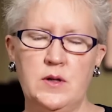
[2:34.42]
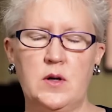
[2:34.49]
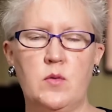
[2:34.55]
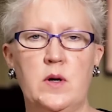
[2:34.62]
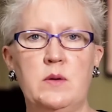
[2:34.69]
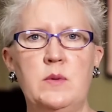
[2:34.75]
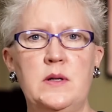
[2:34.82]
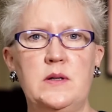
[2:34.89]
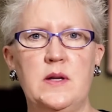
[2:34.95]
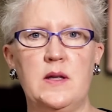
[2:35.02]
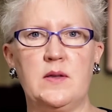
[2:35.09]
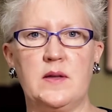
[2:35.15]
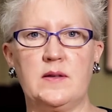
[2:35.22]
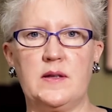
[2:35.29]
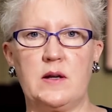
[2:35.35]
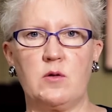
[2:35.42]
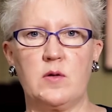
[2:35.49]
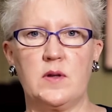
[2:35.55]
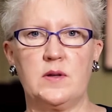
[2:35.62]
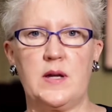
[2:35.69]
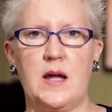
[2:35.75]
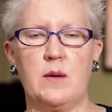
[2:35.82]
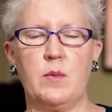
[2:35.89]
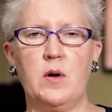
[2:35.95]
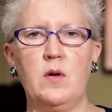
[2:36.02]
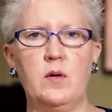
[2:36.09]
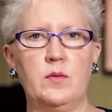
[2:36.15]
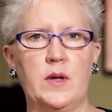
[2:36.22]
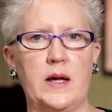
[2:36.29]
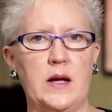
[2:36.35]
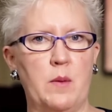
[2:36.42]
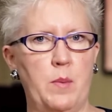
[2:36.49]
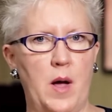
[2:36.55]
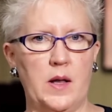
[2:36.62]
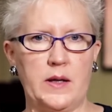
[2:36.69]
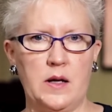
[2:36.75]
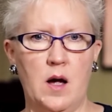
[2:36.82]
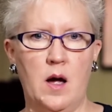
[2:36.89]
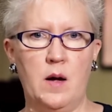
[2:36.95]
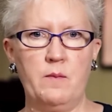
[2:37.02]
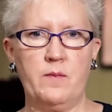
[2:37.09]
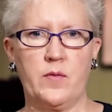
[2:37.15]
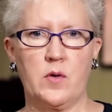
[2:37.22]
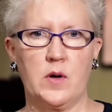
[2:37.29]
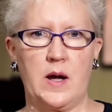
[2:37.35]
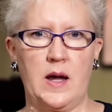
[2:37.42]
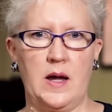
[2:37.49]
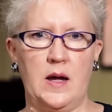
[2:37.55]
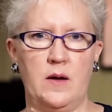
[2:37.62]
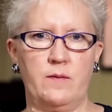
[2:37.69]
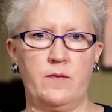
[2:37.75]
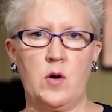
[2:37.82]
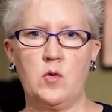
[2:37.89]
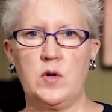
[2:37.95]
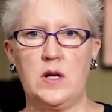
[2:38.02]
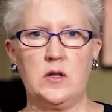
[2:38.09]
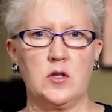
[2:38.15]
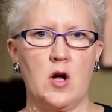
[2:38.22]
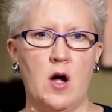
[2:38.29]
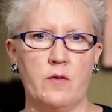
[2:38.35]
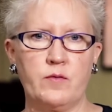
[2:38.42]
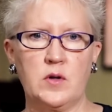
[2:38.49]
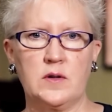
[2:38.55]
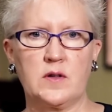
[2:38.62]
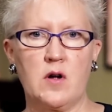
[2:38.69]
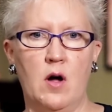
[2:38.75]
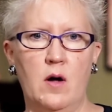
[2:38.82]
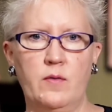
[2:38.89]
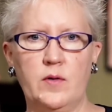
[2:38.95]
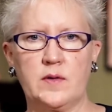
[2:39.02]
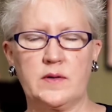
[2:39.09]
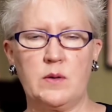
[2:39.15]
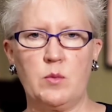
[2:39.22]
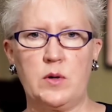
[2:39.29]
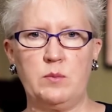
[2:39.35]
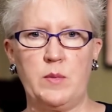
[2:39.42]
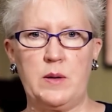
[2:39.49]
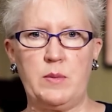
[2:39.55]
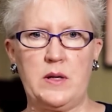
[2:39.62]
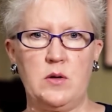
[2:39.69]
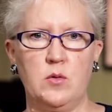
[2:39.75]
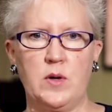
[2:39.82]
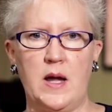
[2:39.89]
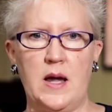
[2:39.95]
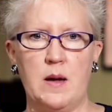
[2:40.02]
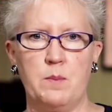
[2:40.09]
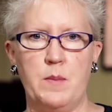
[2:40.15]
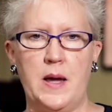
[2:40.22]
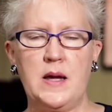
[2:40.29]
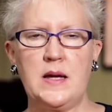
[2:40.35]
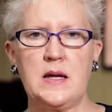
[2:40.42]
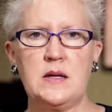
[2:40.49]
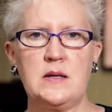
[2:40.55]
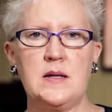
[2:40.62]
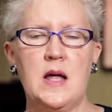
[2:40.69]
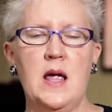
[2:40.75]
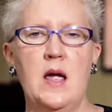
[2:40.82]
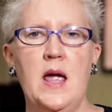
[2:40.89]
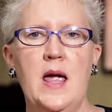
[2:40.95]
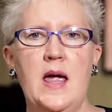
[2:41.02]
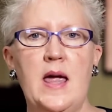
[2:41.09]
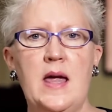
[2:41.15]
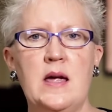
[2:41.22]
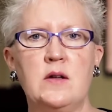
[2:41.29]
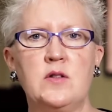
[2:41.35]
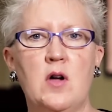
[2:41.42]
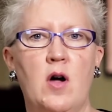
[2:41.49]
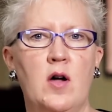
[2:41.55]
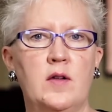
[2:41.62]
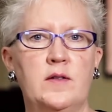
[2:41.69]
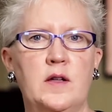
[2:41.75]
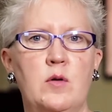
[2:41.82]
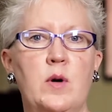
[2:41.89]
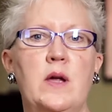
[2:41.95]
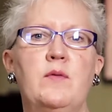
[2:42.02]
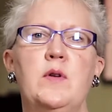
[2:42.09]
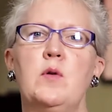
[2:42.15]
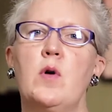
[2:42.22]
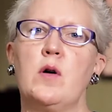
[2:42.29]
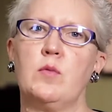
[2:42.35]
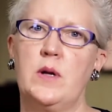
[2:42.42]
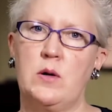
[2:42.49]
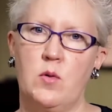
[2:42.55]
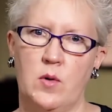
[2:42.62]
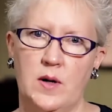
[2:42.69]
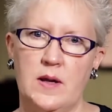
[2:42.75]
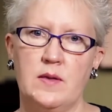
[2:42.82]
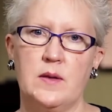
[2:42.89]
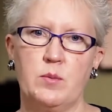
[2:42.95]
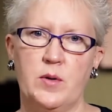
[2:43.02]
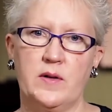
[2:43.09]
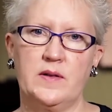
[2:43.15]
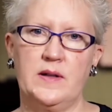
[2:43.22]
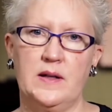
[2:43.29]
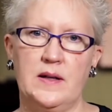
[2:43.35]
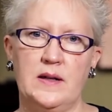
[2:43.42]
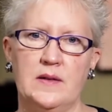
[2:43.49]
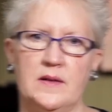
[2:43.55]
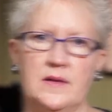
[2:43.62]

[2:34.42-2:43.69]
equipment in the center of the table, like a Polycom for a phone-in conference call for someone maybe who can't make it, and also if you are recording the proceedings.